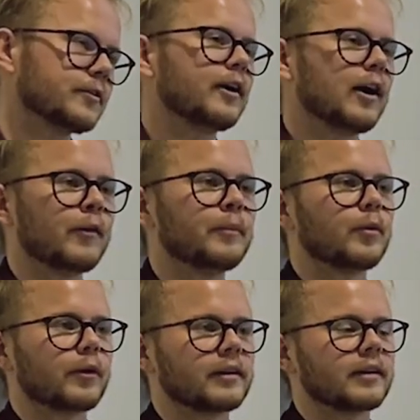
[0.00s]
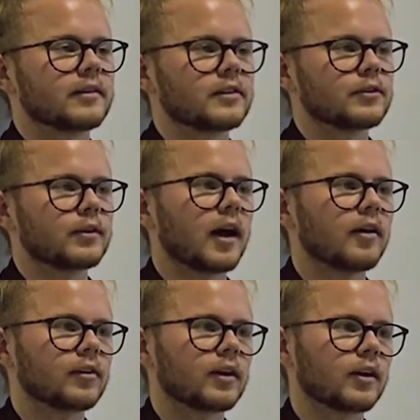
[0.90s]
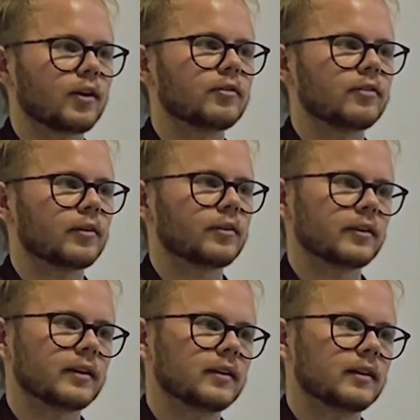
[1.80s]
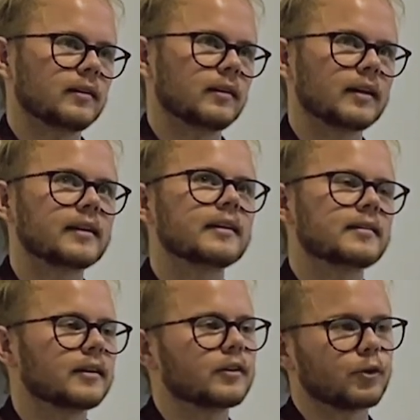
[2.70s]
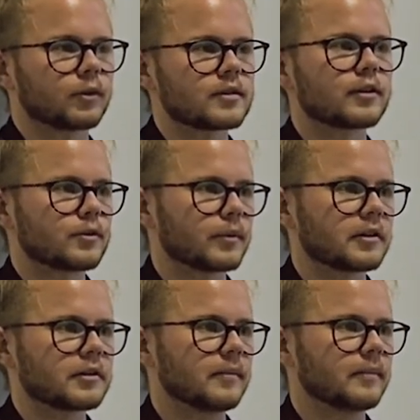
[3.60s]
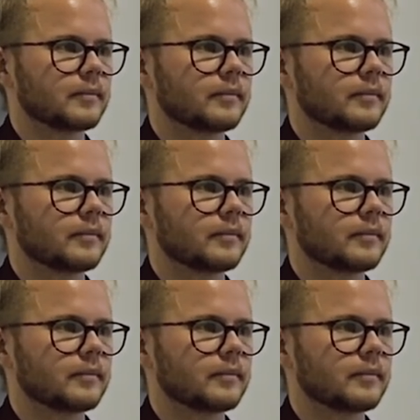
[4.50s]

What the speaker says: of all, how important is it to have a co-founder, at least in your situation?